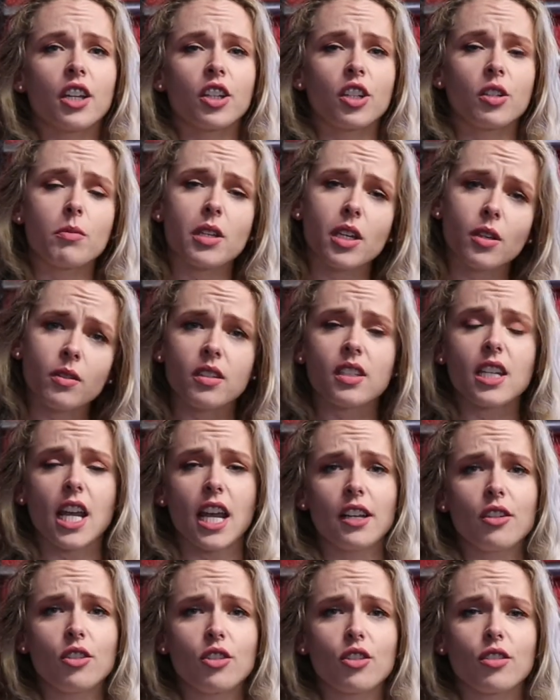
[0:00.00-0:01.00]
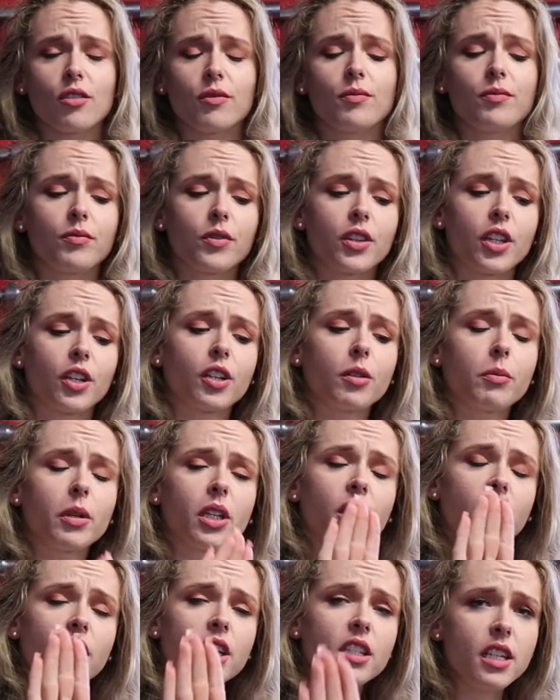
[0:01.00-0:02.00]
You're gonna be on stage. They're gonna
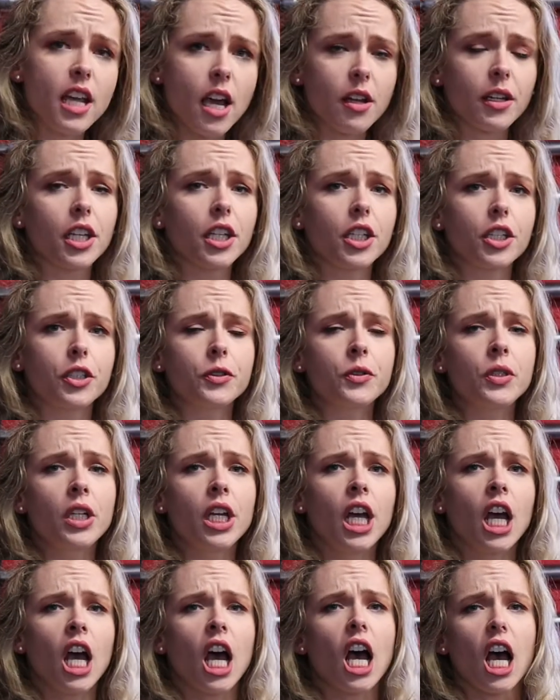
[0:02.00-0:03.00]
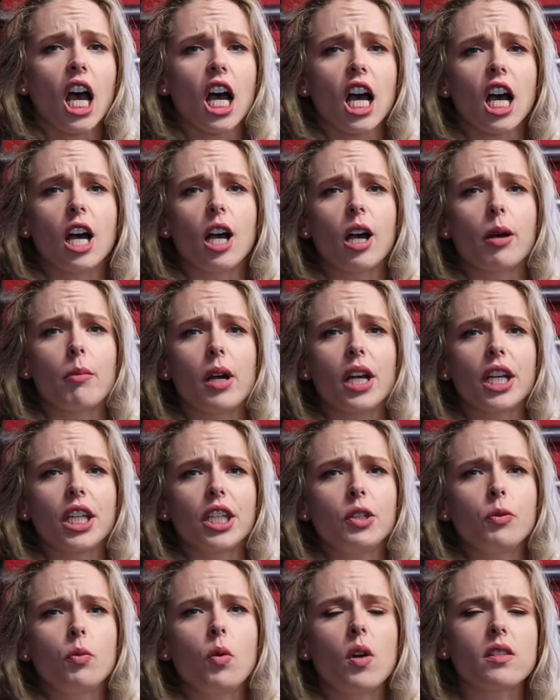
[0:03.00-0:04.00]
be looking down at you.
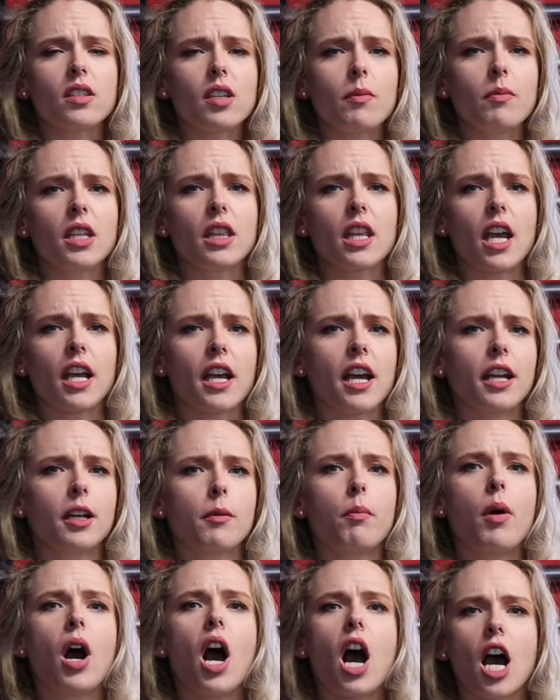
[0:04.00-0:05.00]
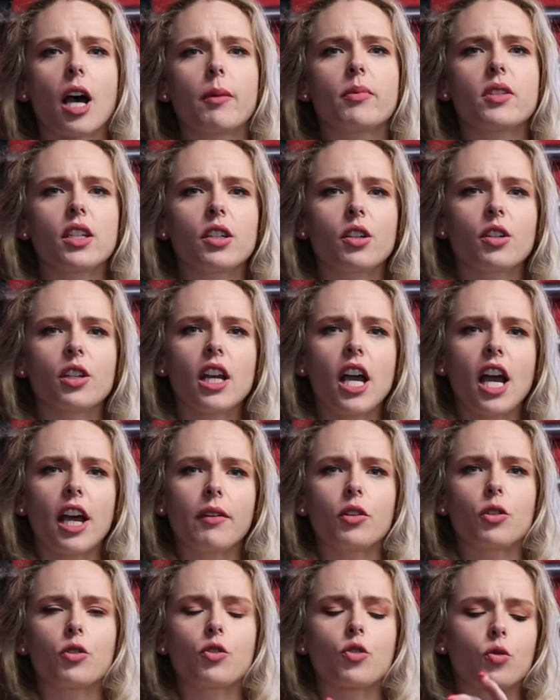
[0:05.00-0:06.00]
You want something that kind of pops, and you're gonna
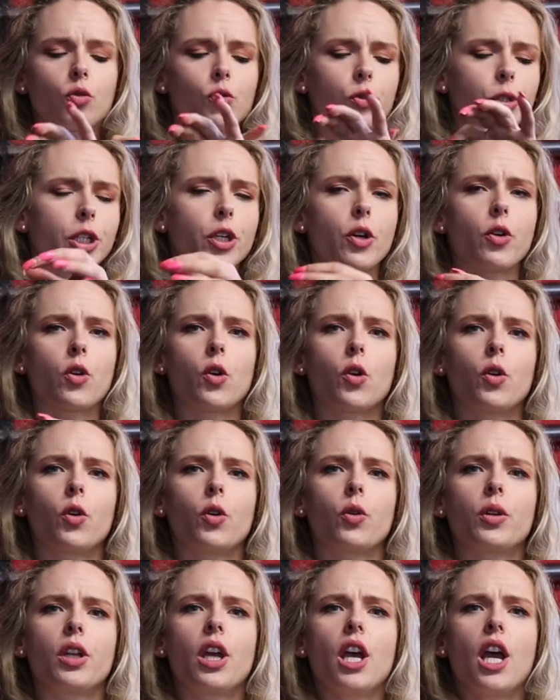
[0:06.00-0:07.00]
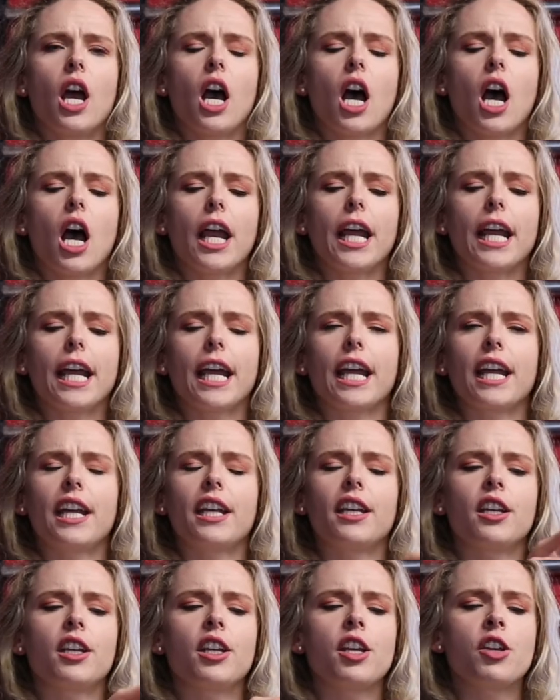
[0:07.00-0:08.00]
have your jewelry on,
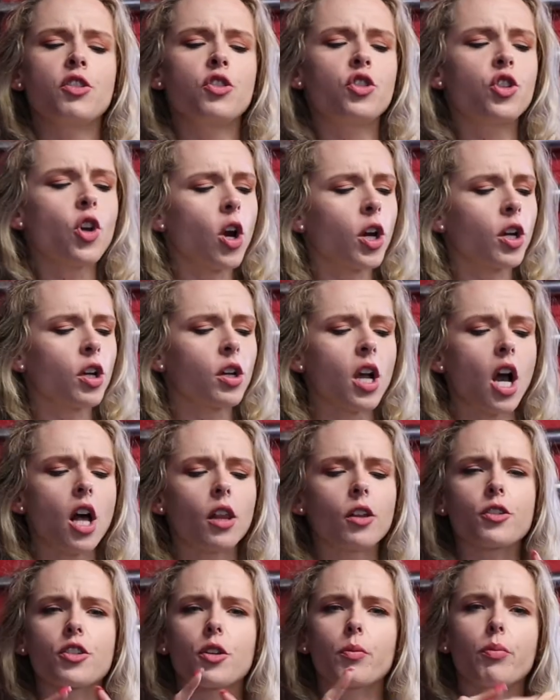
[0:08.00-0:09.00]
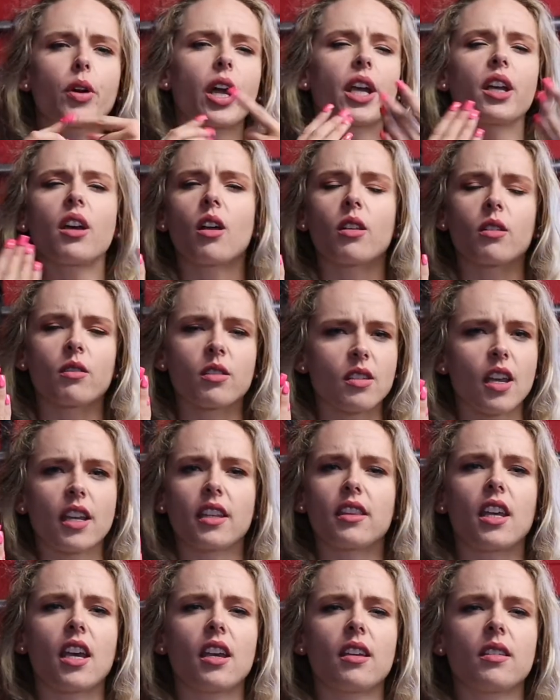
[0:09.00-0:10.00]
and darker colors or bright colors
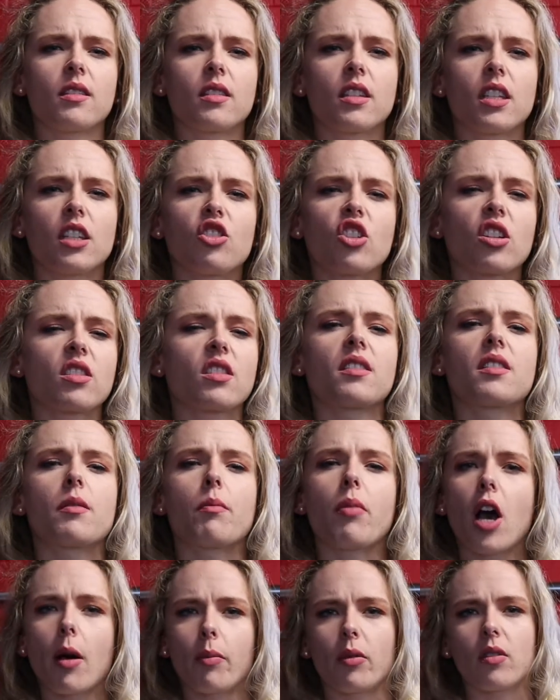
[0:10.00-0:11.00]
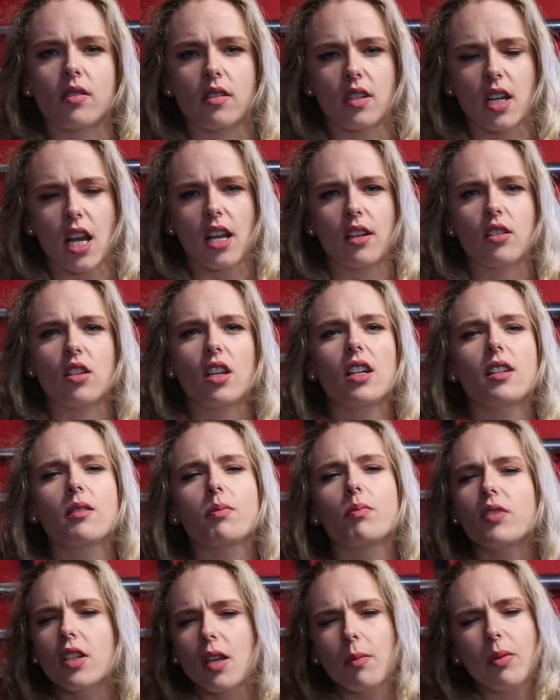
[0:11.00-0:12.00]
like this just doesn't pop on stage, and
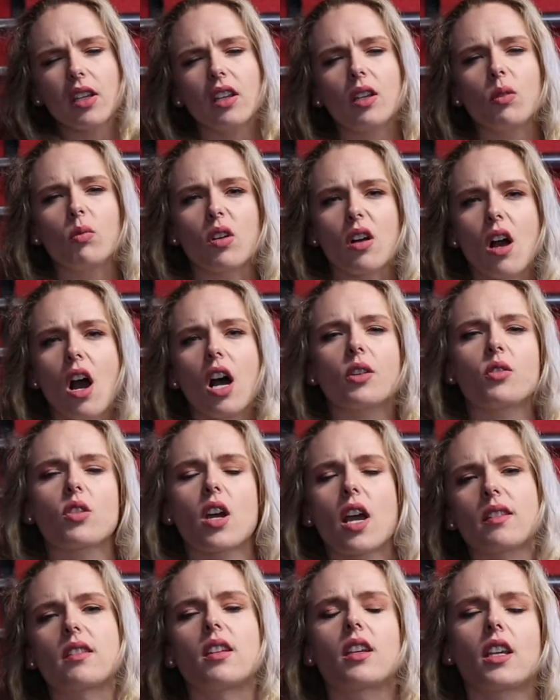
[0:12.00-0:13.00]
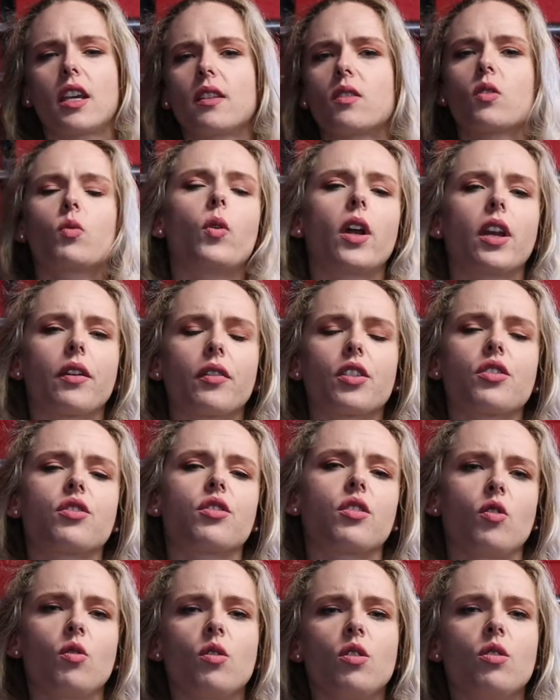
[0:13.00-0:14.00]
it typically will contrast against whatever
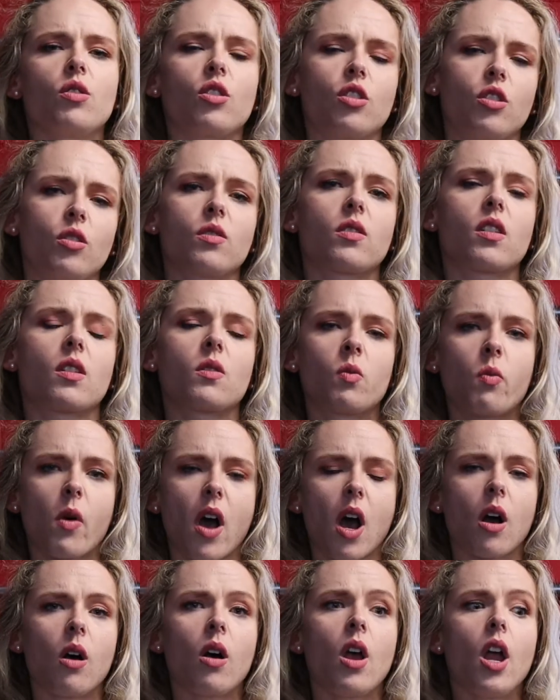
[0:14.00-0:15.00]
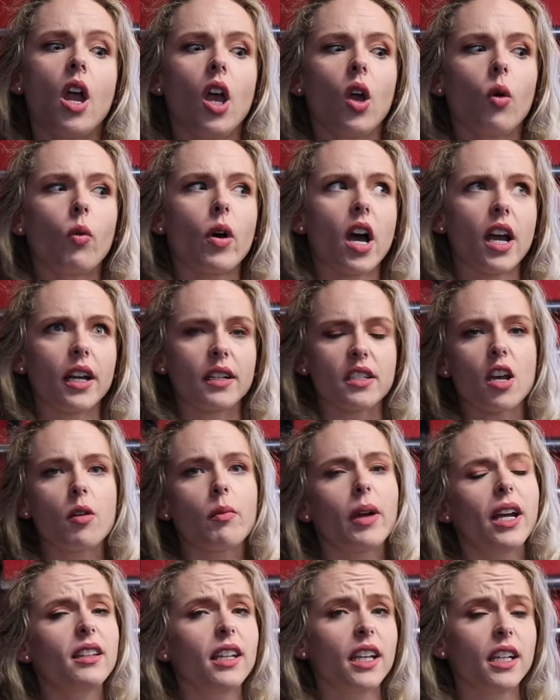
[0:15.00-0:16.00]
suit you choose as well. What I
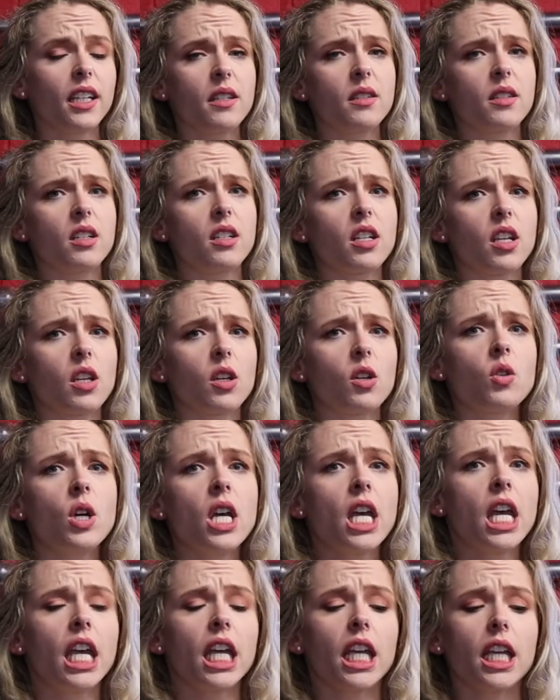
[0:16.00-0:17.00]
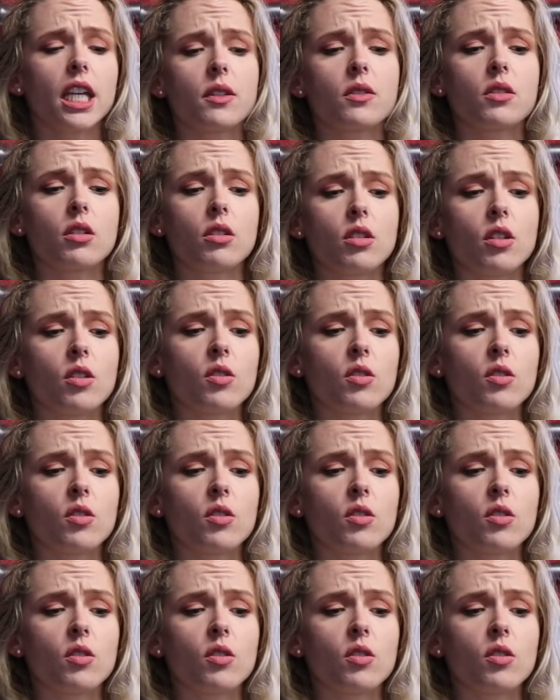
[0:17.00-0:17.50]
tell my ladies to do is to